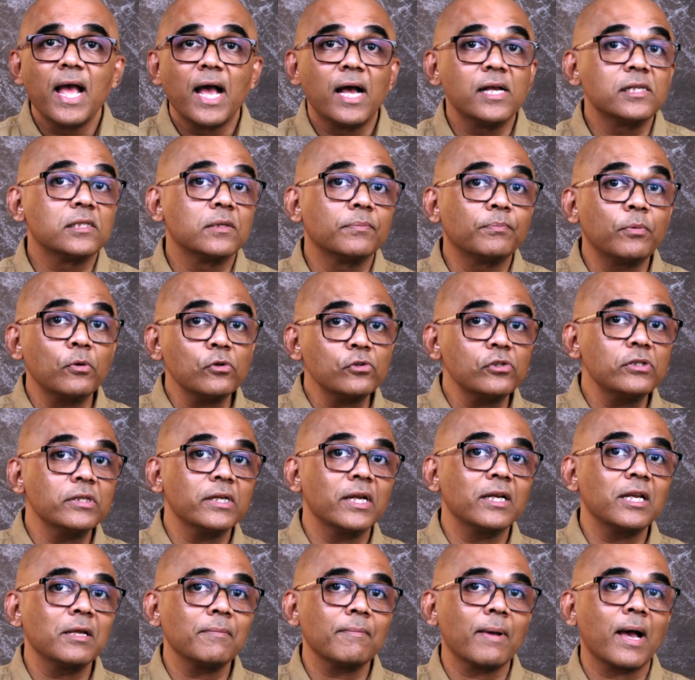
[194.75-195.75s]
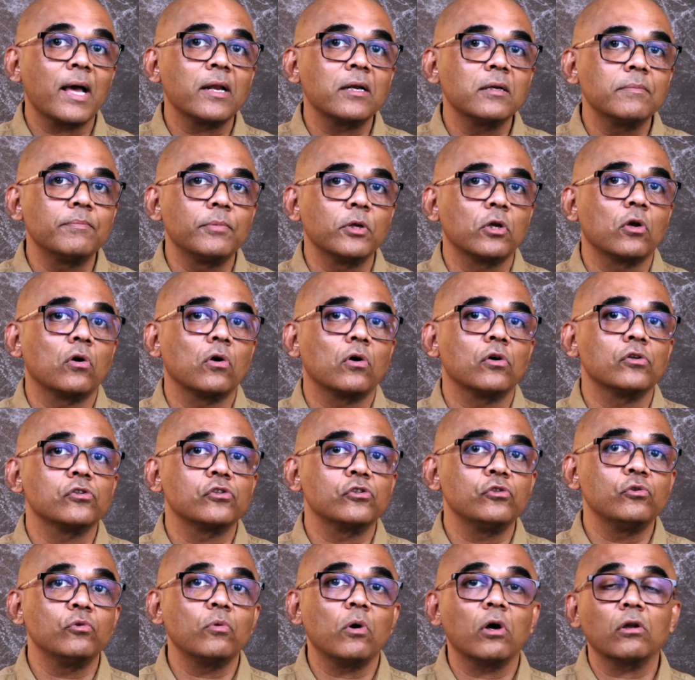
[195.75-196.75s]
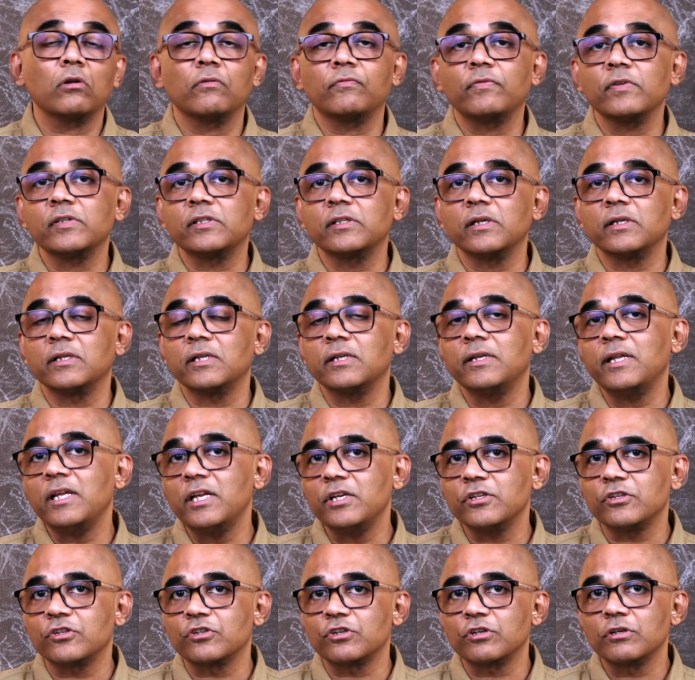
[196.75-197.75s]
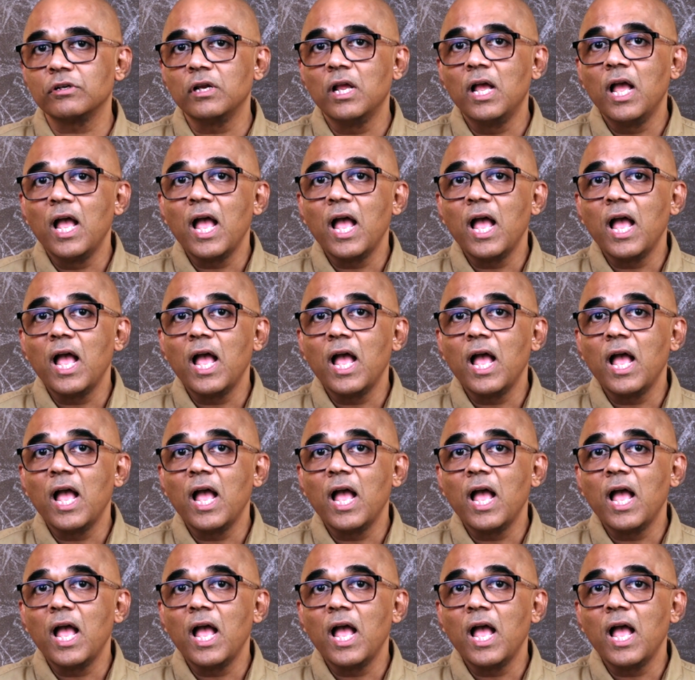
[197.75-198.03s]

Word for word: as opposed to getting married because you are of a certain age?